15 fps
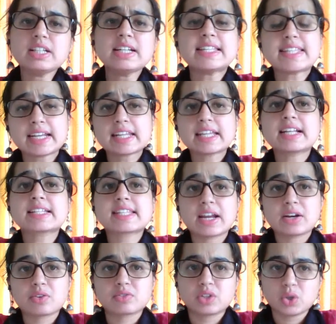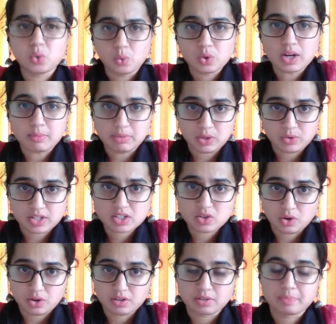setting aside of the no WS
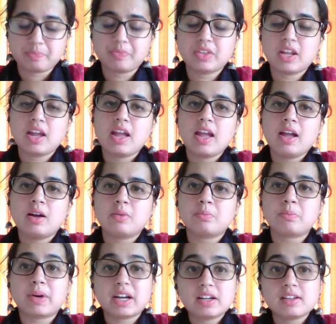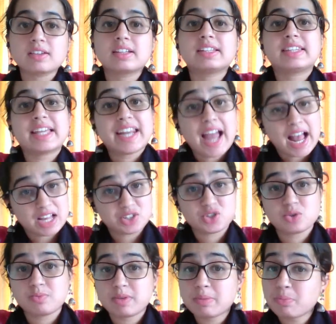order, but there has
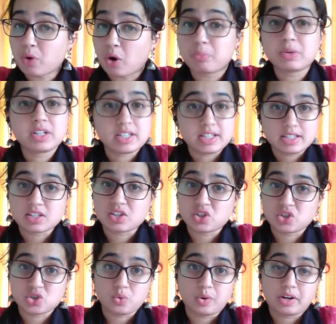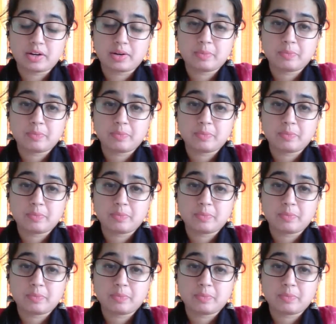to be proper reasons to it.